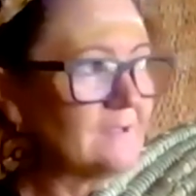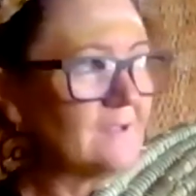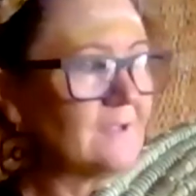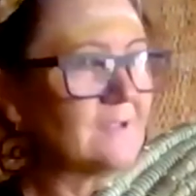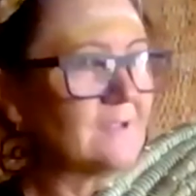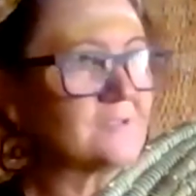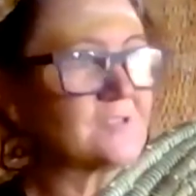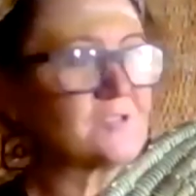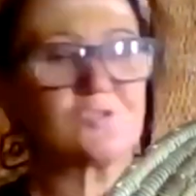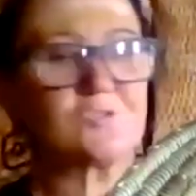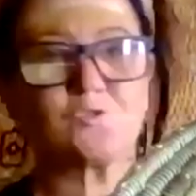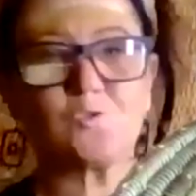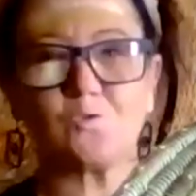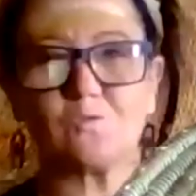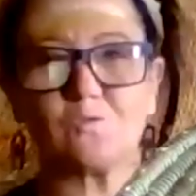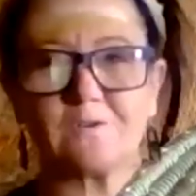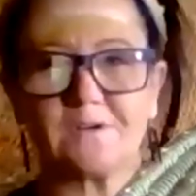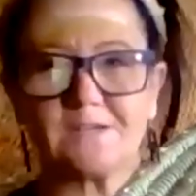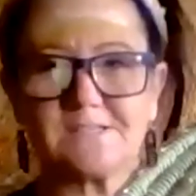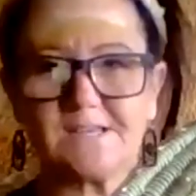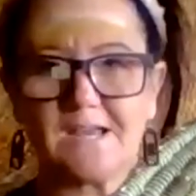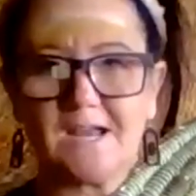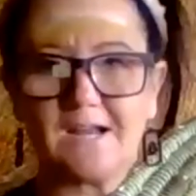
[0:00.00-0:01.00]
a
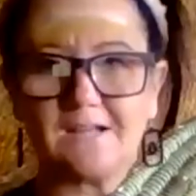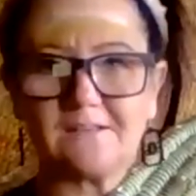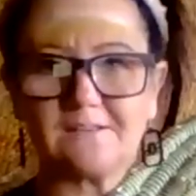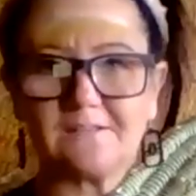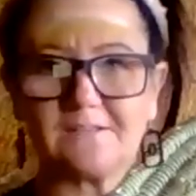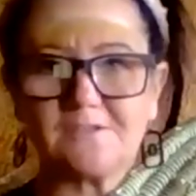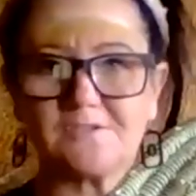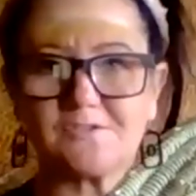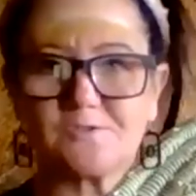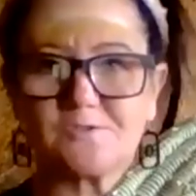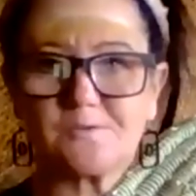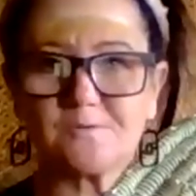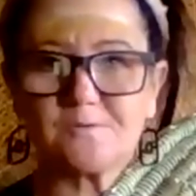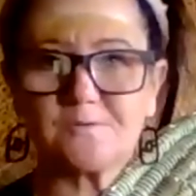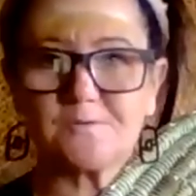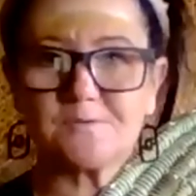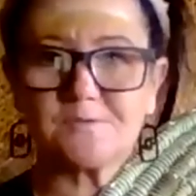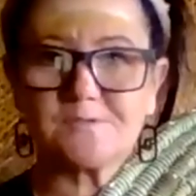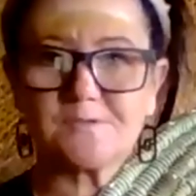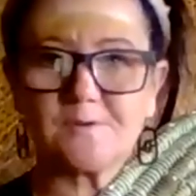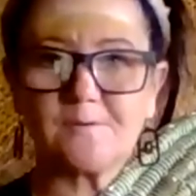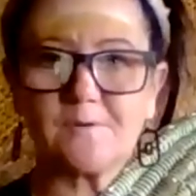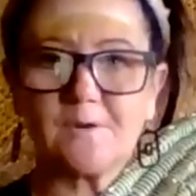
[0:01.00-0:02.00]
storytelling too.
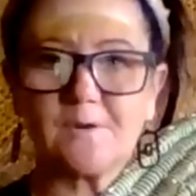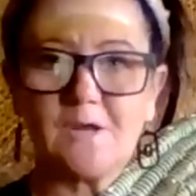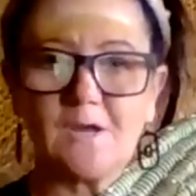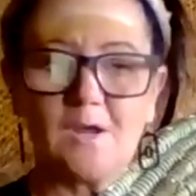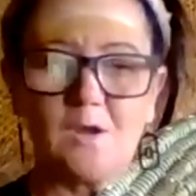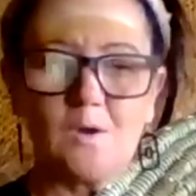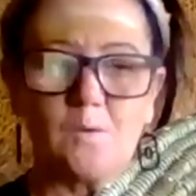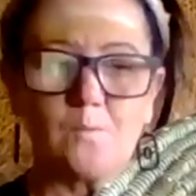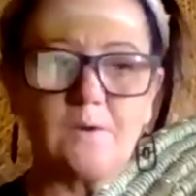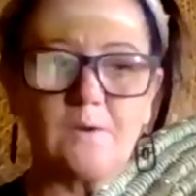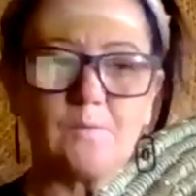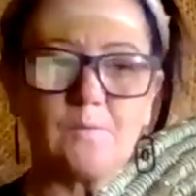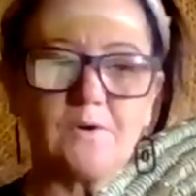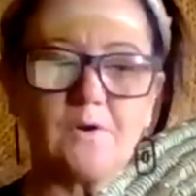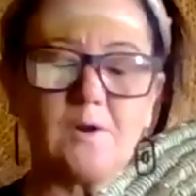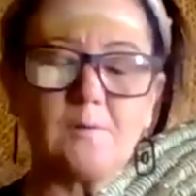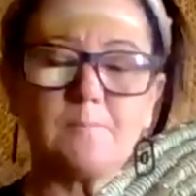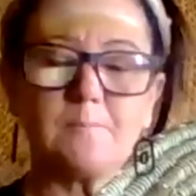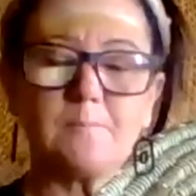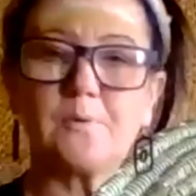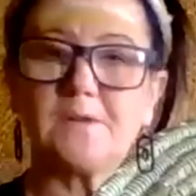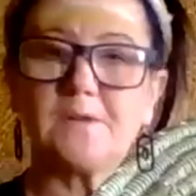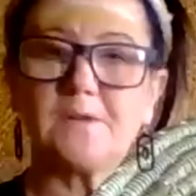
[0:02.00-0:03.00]
So when I
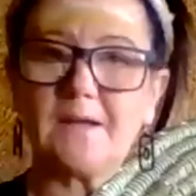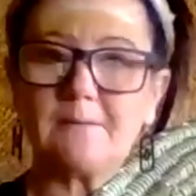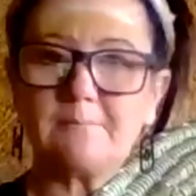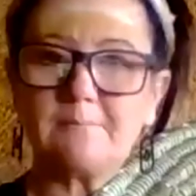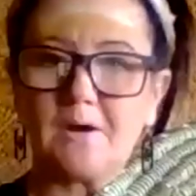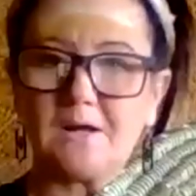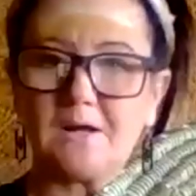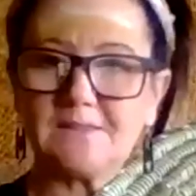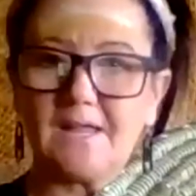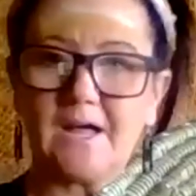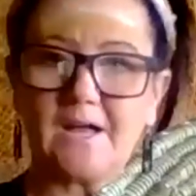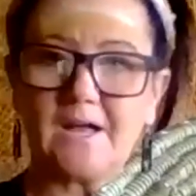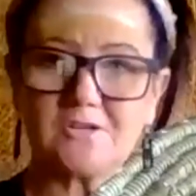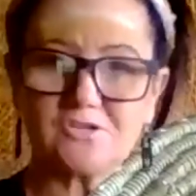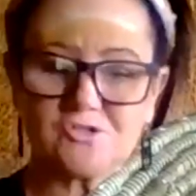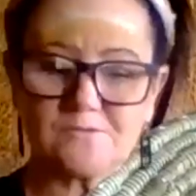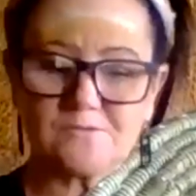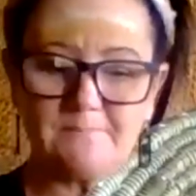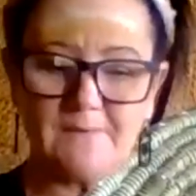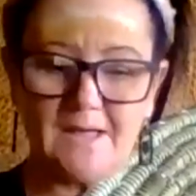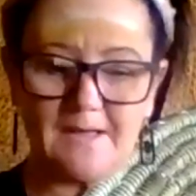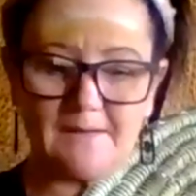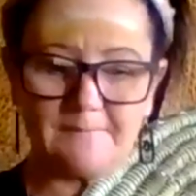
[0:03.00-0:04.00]
pull out my large
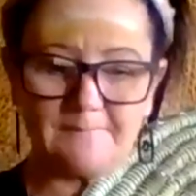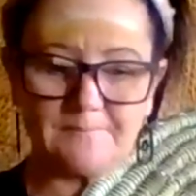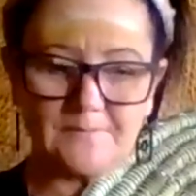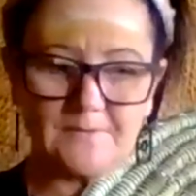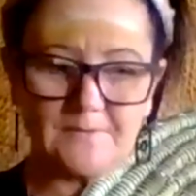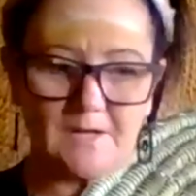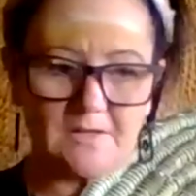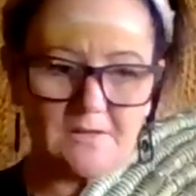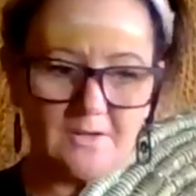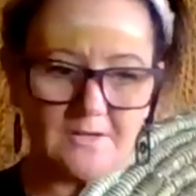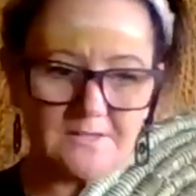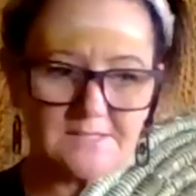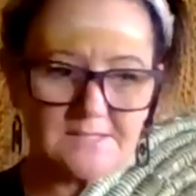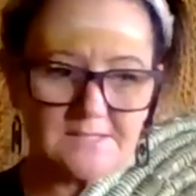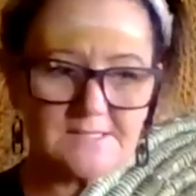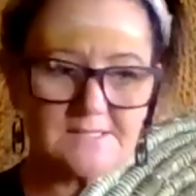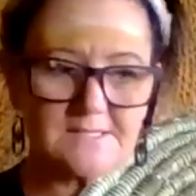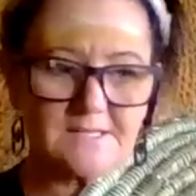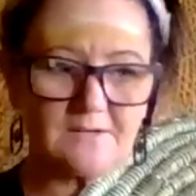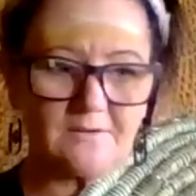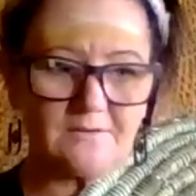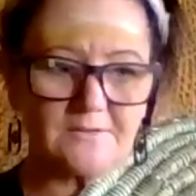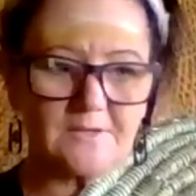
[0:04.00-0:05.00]
mat, I like to
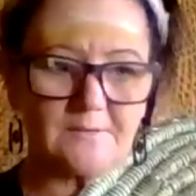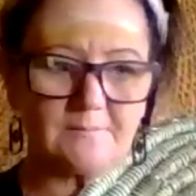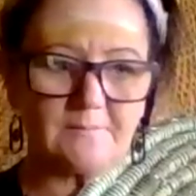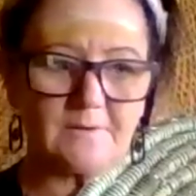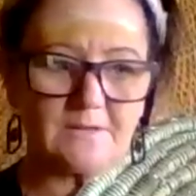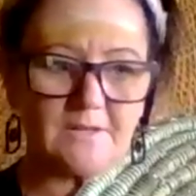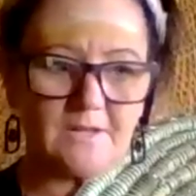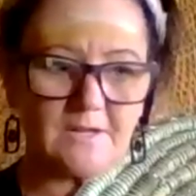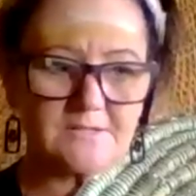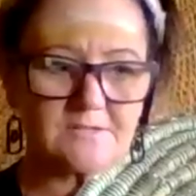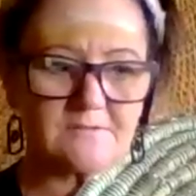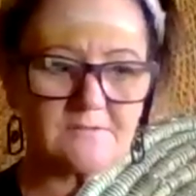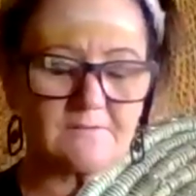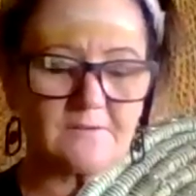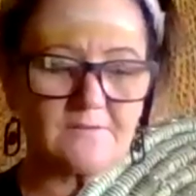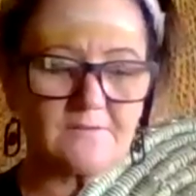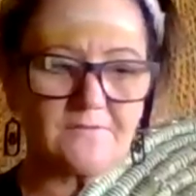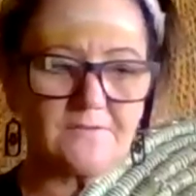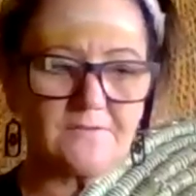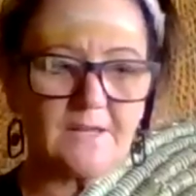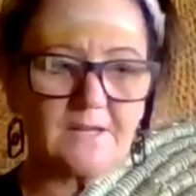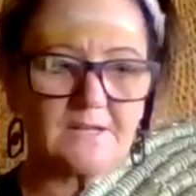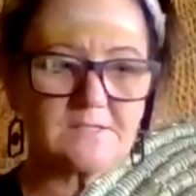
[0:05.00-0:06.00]
sit on them. I like to
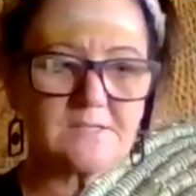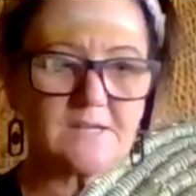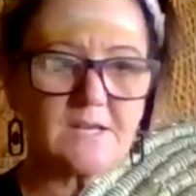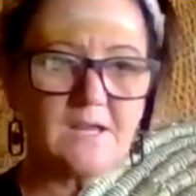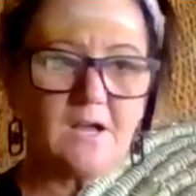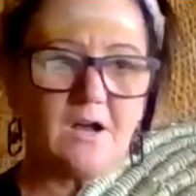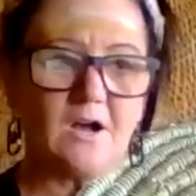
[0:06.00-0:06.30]
reflect.